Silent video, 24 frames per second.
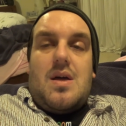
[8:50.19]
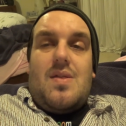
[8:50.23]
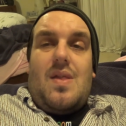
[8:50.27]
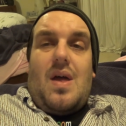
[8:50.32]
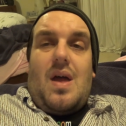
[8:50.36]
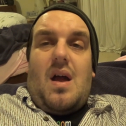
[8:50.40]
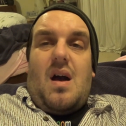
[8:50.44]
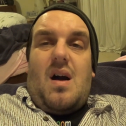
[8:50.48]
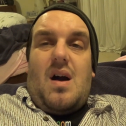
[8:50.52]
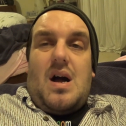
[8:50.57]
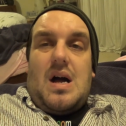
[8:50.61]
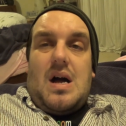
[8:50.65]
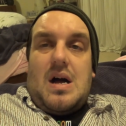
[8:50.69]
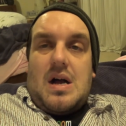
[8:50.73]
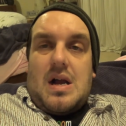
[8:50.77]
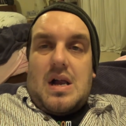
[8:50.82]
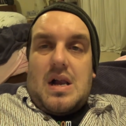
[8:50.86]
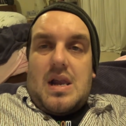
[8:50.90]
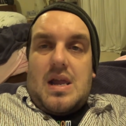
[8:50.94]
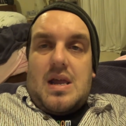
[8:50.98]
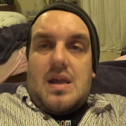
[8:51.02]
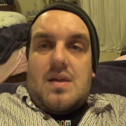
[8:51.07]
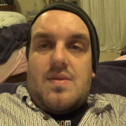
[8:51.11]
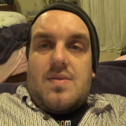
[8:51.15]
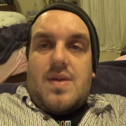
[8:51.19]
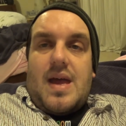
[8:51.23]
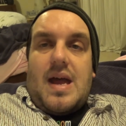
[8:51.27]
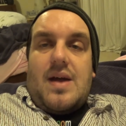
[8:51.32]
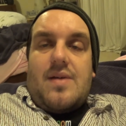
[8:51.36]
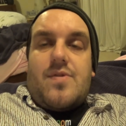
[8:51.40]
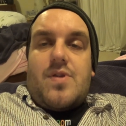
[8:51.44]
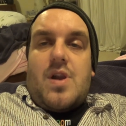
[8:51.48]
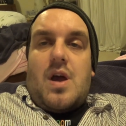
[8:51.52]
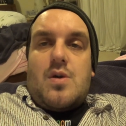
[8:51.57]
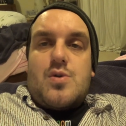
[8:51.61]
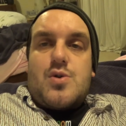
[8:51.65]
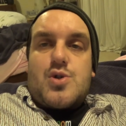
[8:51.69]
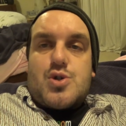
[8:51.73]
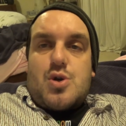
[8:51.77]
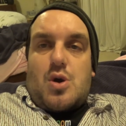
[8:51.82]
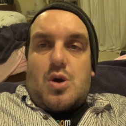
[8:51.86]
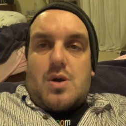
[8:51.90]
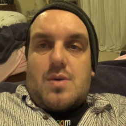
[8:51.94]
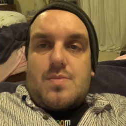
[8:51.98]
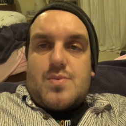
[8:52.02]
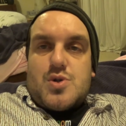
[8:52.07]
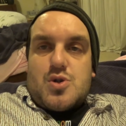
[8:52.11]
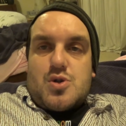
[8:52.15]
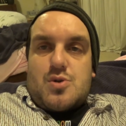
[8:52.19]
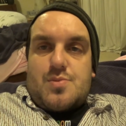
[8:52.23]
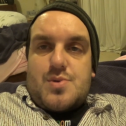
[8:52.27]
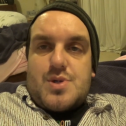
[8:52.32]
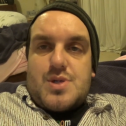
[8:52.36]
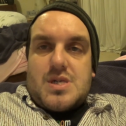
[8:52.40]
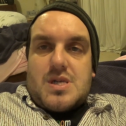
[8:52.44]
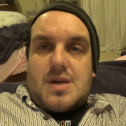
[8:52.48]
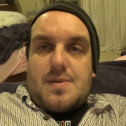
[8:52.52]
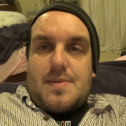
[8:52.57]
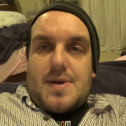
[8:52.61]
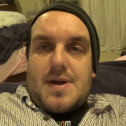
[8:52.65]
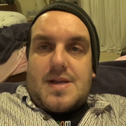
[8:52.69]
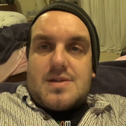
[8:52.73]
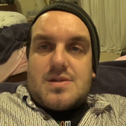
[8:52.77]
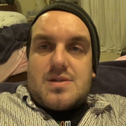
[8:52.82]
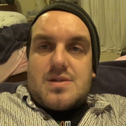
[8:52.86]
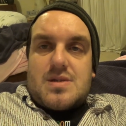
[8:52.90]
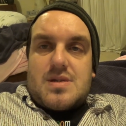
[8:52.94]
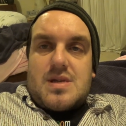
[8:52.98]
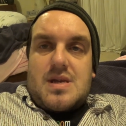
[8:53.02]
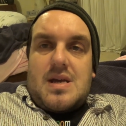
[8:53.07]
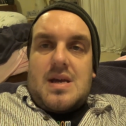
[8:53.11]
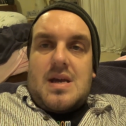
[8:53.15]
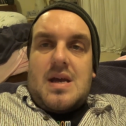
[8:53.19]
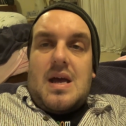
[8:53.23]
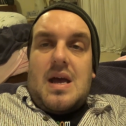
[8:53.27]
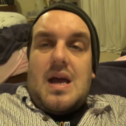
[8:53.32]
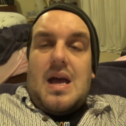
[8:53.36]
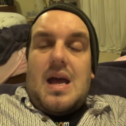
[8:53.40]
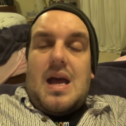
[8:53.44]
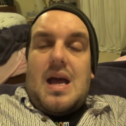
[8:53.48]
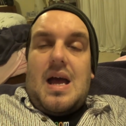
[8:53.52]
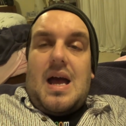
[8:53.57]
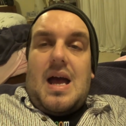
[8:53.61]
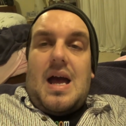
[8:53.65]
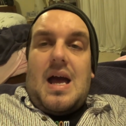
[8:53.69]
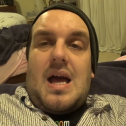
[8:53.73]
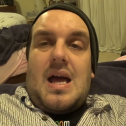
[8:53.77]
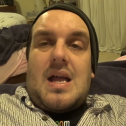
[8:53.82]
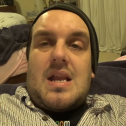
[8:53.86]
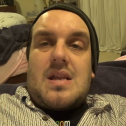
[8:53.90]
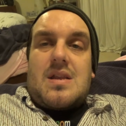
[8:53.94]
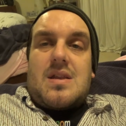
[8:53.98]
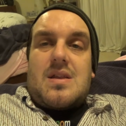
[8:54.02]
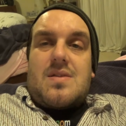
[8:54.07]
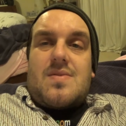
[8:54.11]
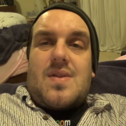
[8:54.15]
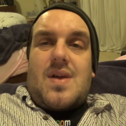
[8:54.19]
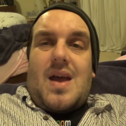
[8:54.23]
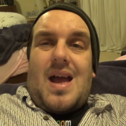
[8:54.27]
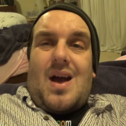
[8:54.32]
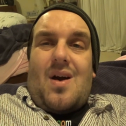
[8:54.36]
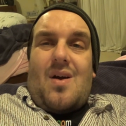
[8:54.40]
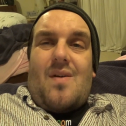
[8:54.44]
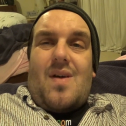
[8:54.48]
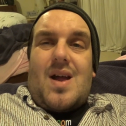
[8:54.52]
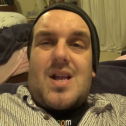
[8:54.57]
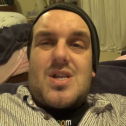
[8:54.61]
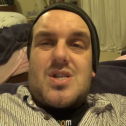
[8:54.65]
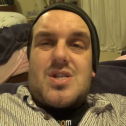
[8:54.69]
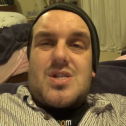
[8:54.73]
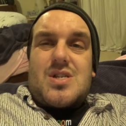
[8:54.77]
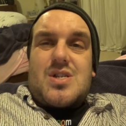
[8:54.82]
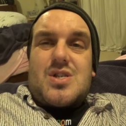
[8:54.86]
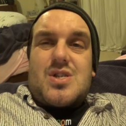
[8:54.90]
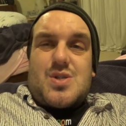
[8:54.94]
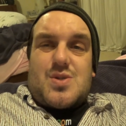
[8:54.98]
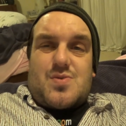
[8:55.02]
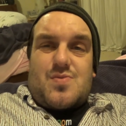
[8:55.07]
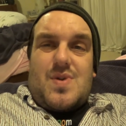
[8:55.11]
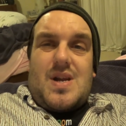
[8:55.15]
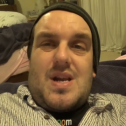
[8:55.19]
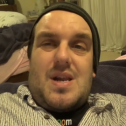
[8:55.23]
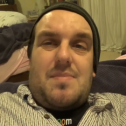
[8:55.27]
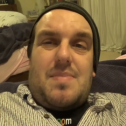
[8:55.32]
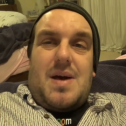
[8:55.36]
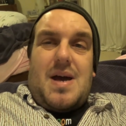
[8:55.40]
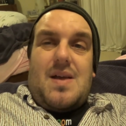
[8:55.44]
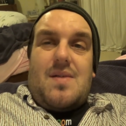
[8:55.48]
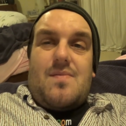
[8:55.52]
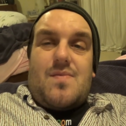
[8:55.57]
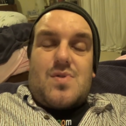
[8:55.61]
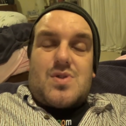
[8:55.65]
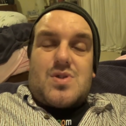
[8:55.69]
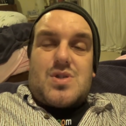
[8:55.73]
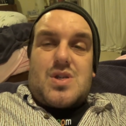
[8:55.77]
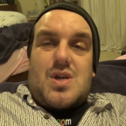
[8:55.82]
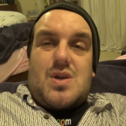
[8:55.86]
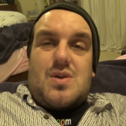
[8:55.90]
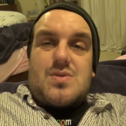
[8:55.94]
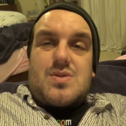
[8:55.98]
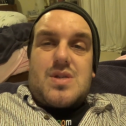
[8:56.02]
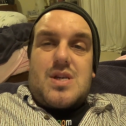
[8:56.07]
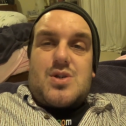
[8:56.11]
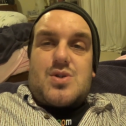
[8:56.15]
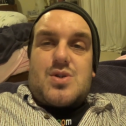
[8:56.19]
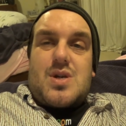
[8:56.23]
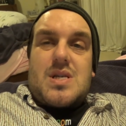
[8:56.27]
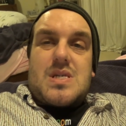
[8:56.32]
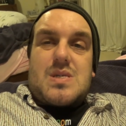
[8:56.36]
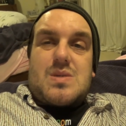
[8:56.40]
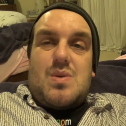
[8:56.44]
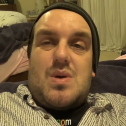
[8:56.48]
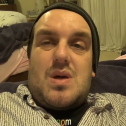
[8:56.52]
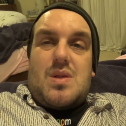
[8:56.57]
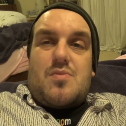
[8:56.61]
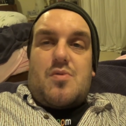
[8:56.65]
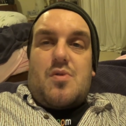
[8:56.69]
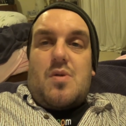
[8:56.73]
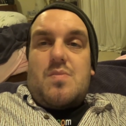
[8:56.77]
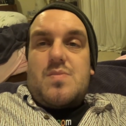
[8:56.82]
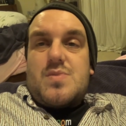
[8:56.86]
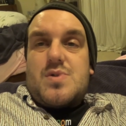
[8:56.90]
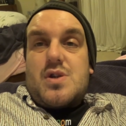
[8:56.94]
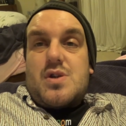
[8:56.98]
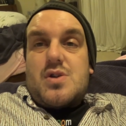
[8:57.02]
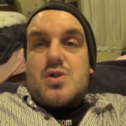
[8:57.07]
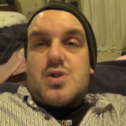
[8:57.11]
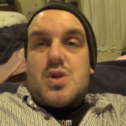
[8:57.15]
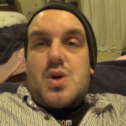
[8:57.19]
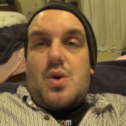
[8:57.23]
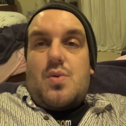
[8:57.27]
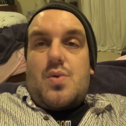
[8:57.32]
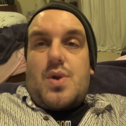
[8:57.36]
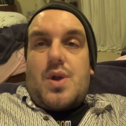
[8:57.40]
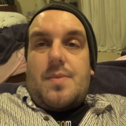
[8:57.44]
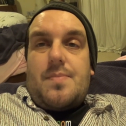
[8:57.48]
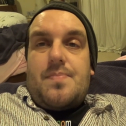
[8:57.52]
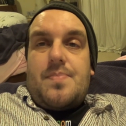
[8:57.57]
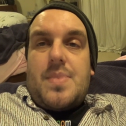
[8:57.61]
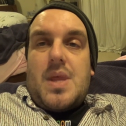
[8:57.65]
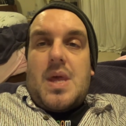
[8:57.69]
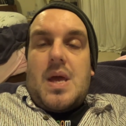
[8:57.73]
They are ugly, they have no shock absorbance capacity, and they are actually just really painful to use. They transfer the problem to your shoulder.